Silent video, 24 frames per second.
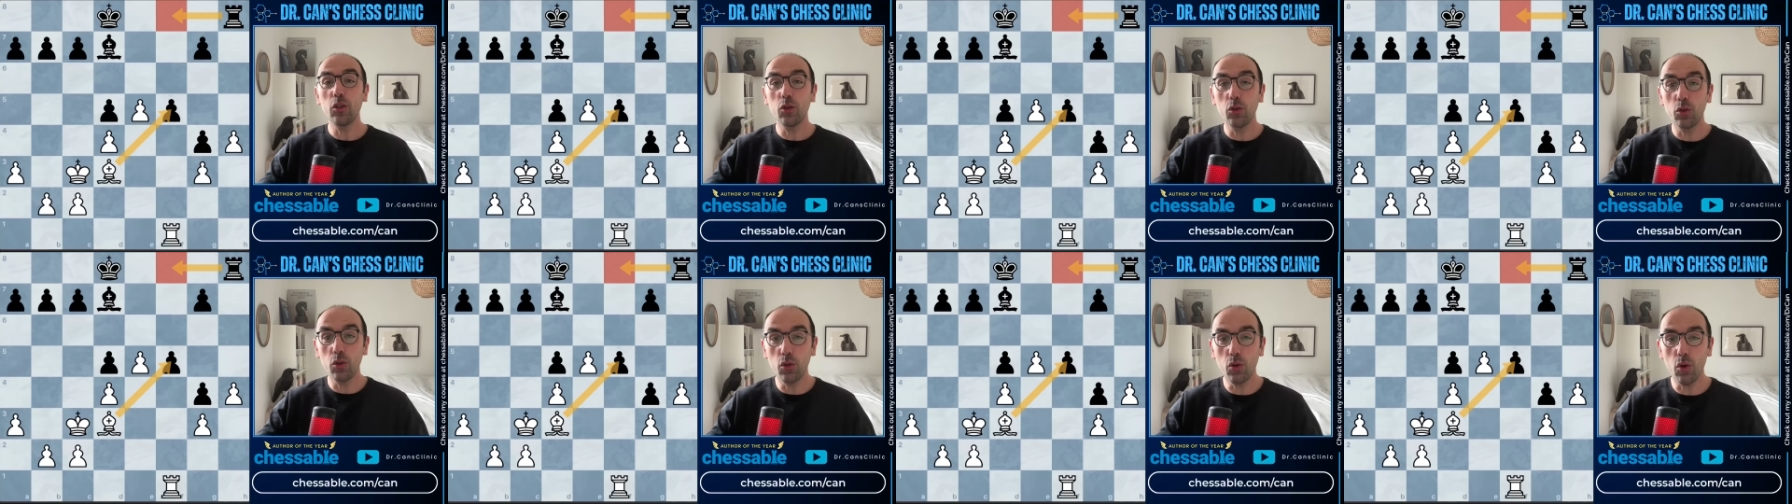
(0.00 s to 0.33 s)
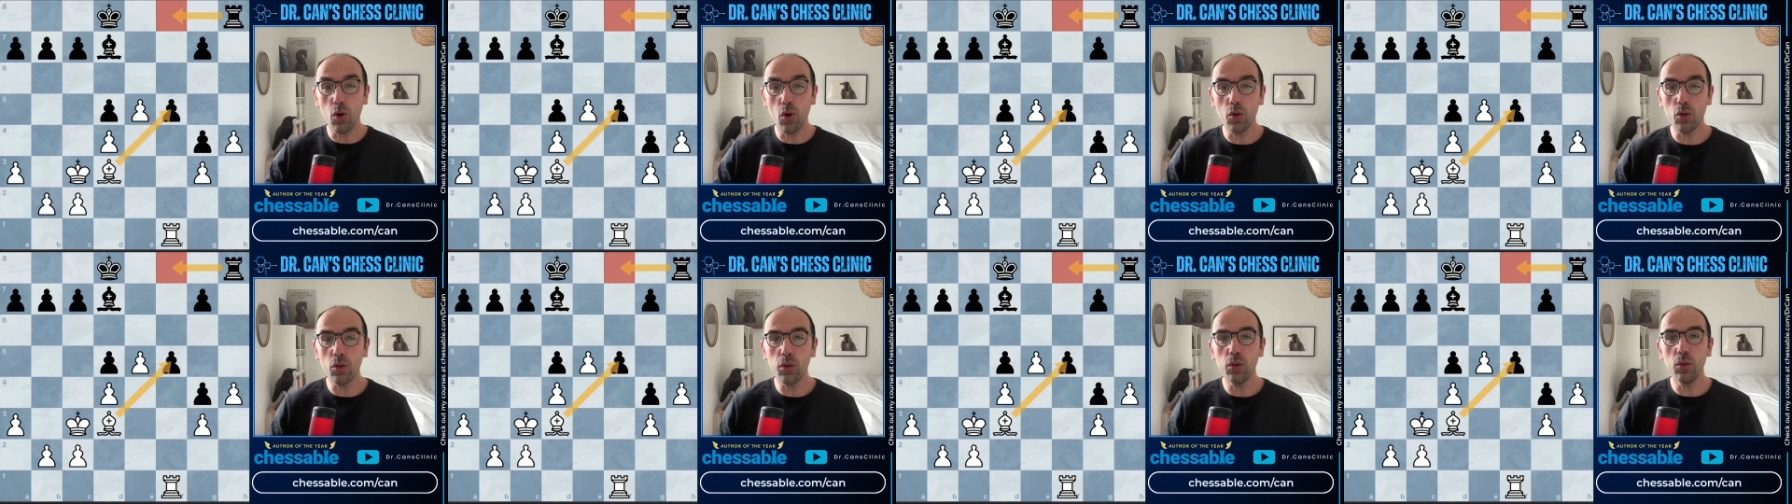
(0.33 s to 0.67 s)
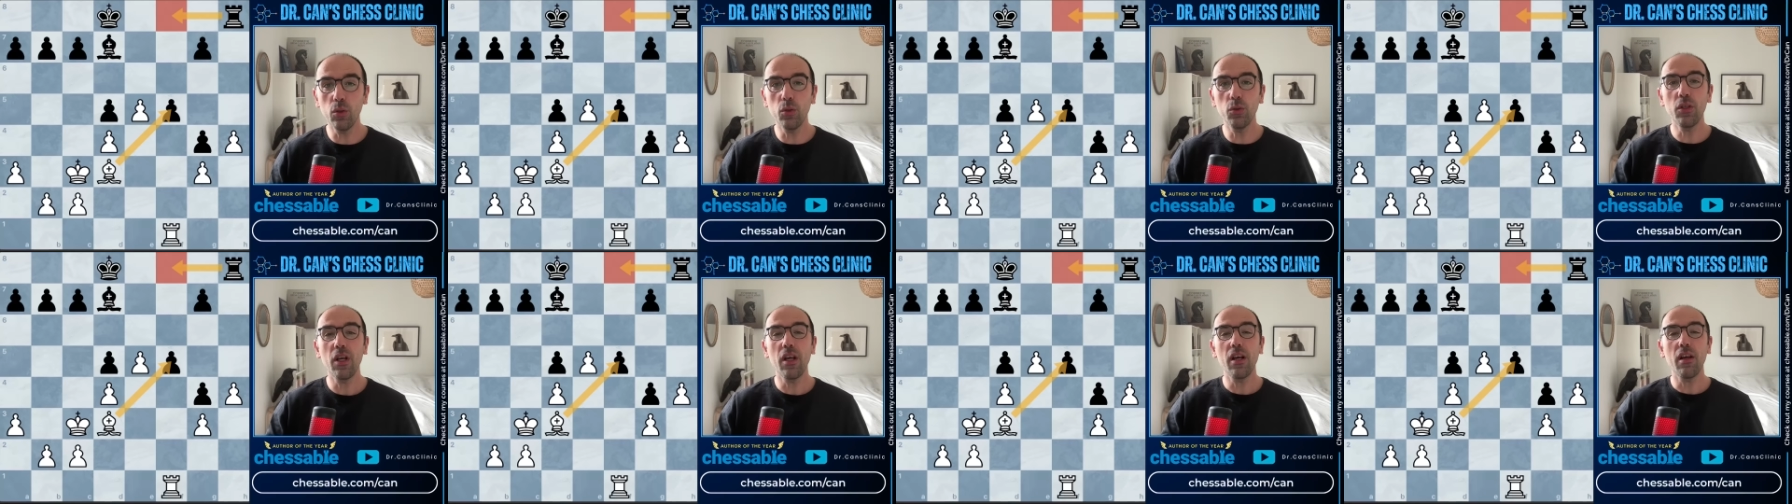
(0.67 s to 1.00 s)
to
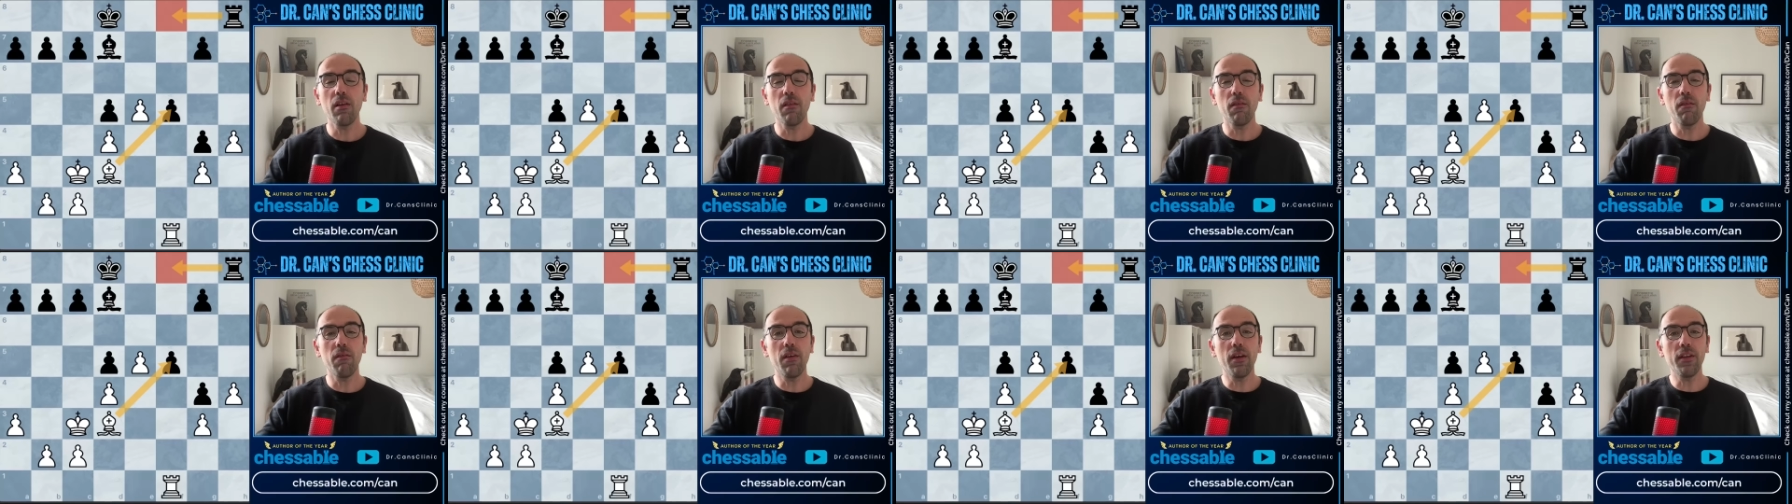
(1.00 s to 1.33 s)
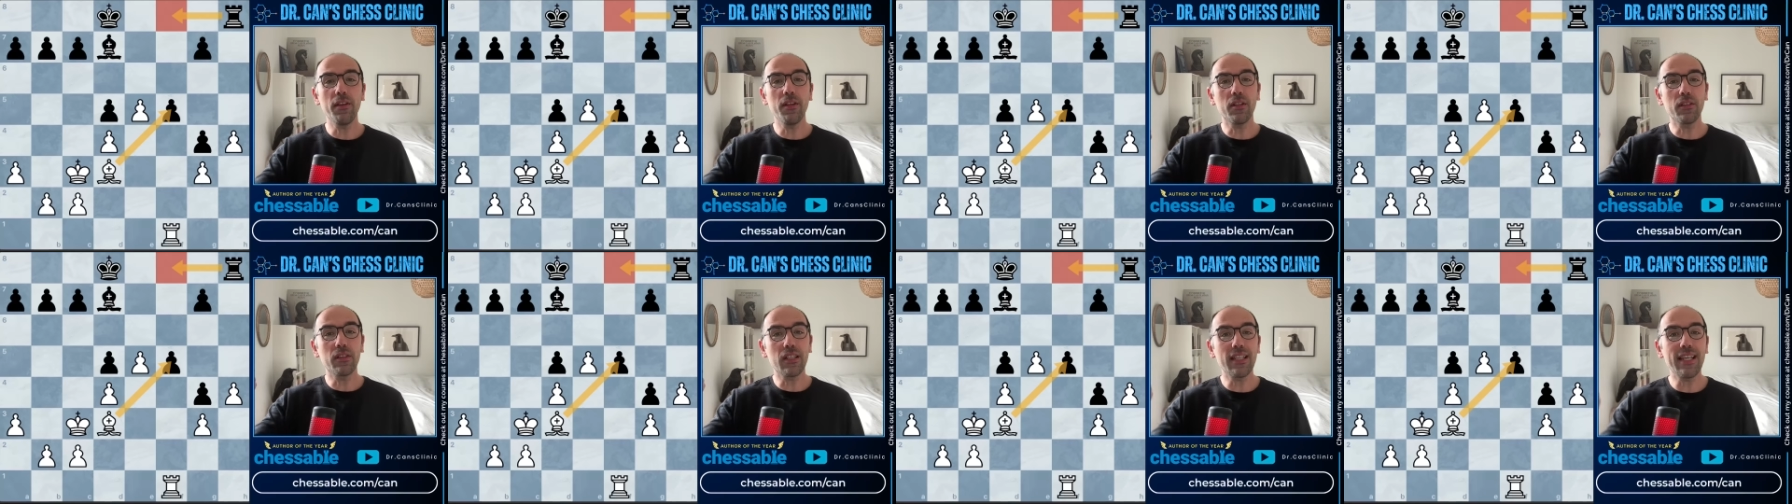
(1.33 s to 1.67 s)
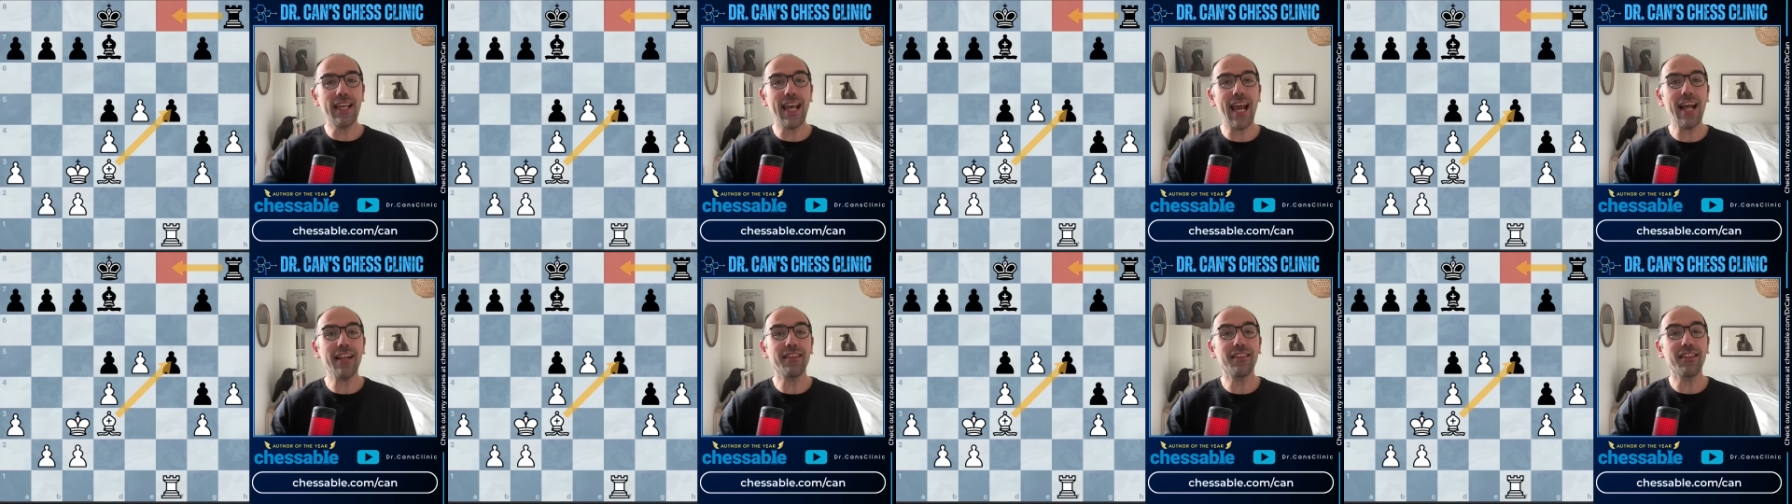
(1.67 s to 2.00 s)
conclude whether the
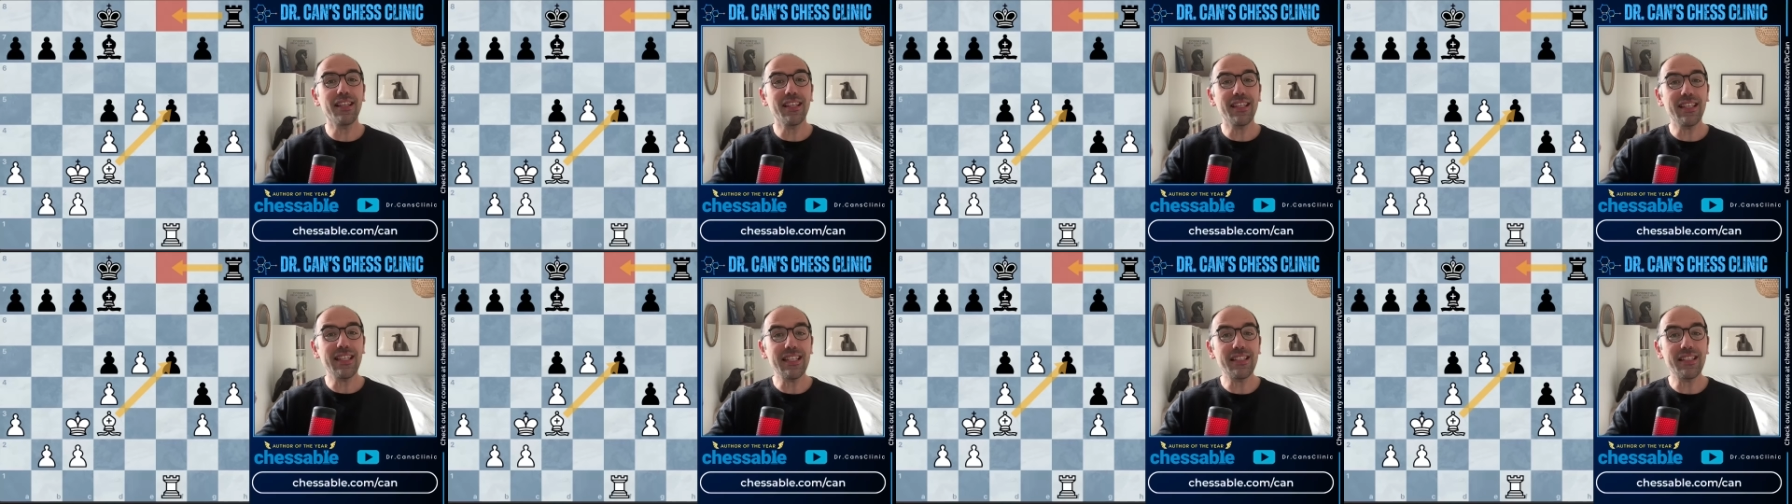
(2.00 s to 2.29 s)
cat